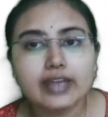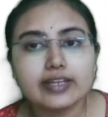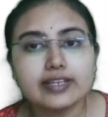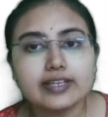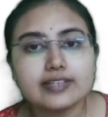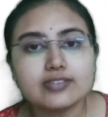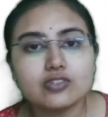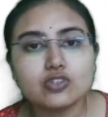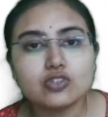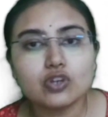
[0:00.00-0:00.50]
and
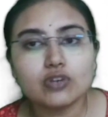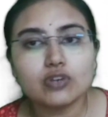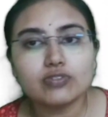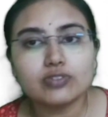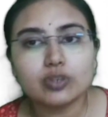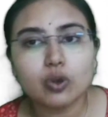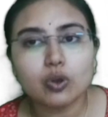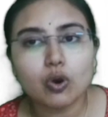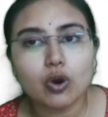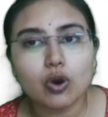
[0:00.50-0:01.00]
history of
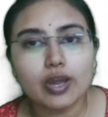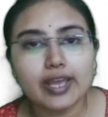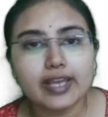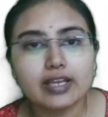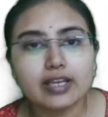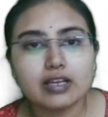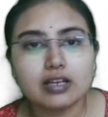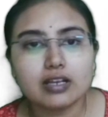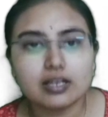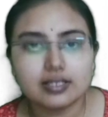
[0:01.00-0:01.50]
raw
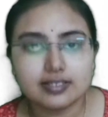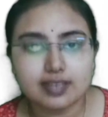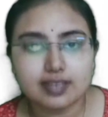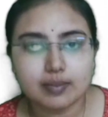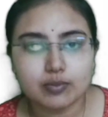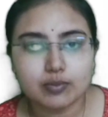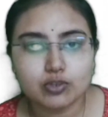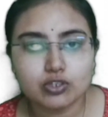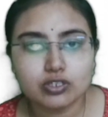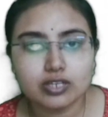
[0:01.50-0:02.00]
egg
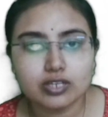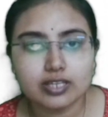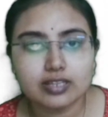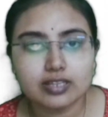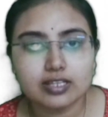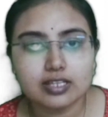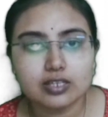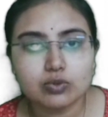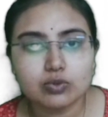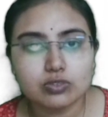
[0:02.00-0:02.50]
consumption. I
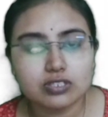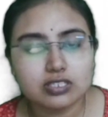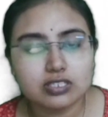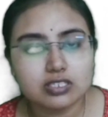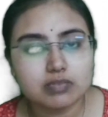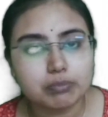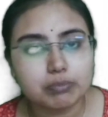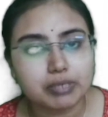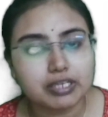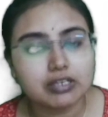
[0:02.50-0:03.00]
think it was a
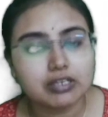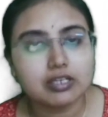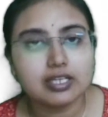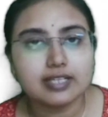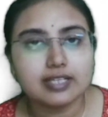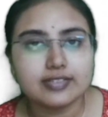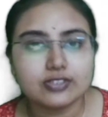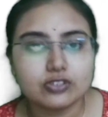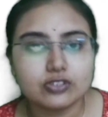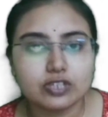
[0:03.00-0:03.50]
typical
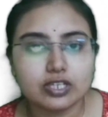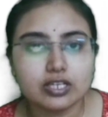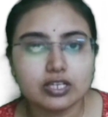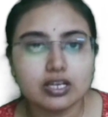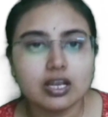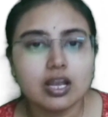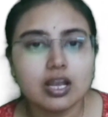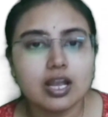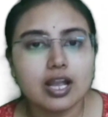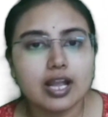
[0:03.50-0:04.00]
history.
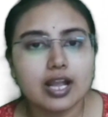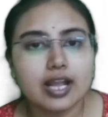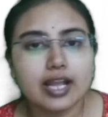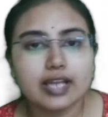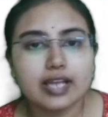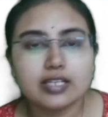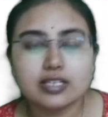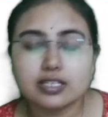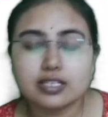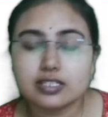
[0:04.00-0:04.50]

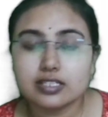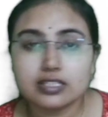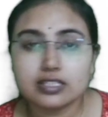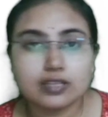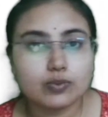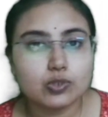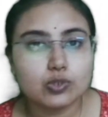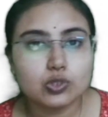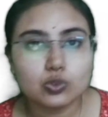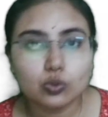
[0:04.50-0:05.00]
And I think
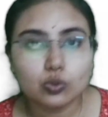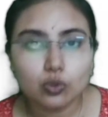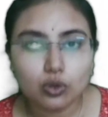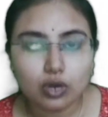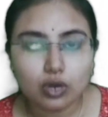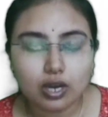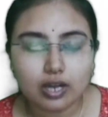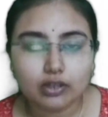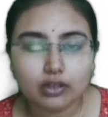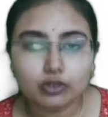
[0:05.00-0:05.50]
there was
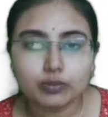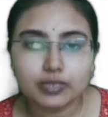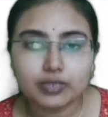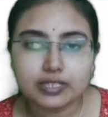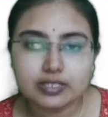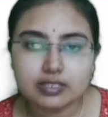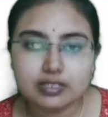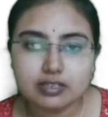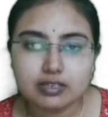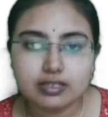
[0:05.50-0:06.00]
no
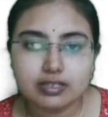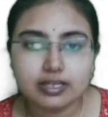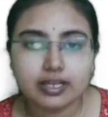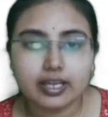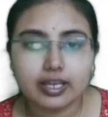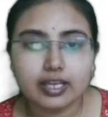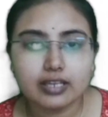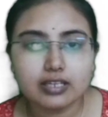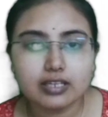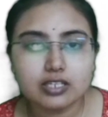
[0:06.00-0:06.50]
arguments here
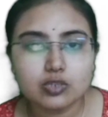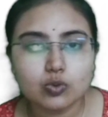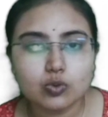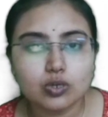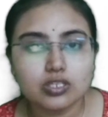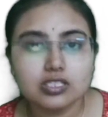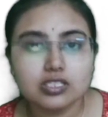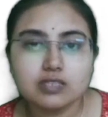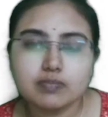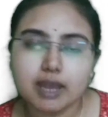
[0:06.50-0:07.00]
again. It
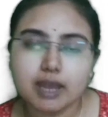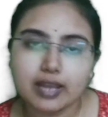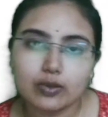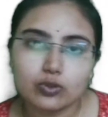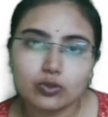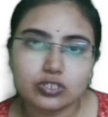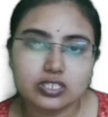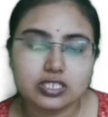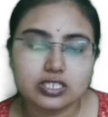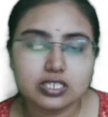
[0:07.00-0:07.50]
was
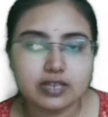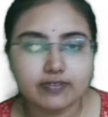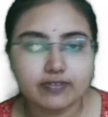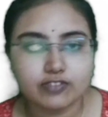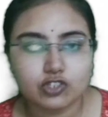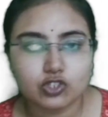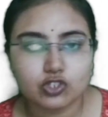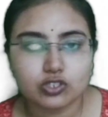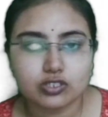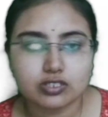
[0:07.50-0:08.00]
biotin
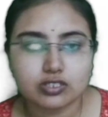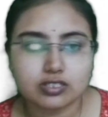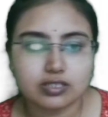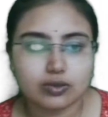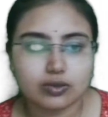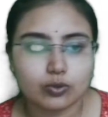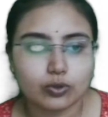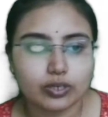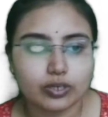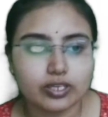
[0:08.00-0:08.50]
deficiency.
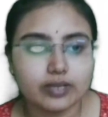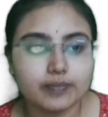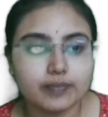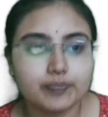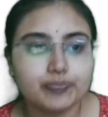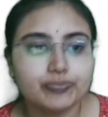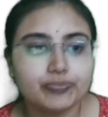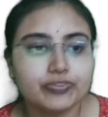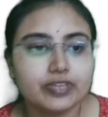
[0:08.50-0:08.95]
Okay.